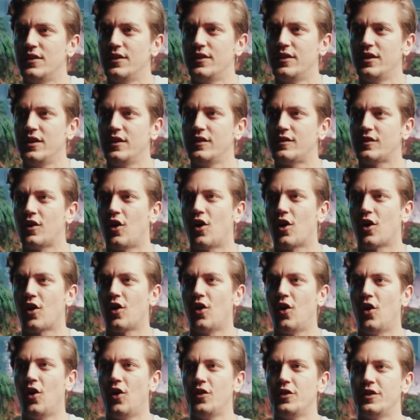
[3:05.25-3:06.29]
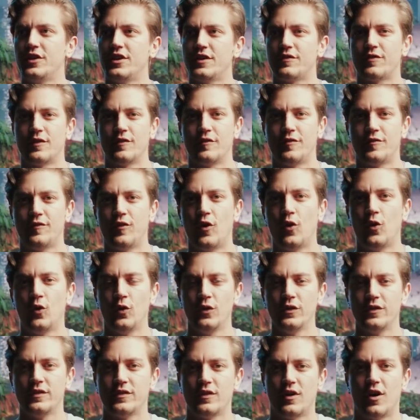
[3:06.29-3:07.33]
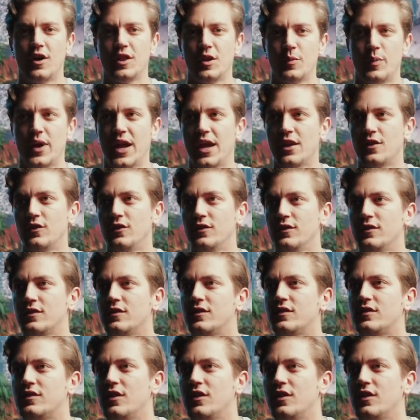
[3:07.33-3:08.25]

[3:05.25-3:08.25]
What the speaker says: These are all the different folds on the panels.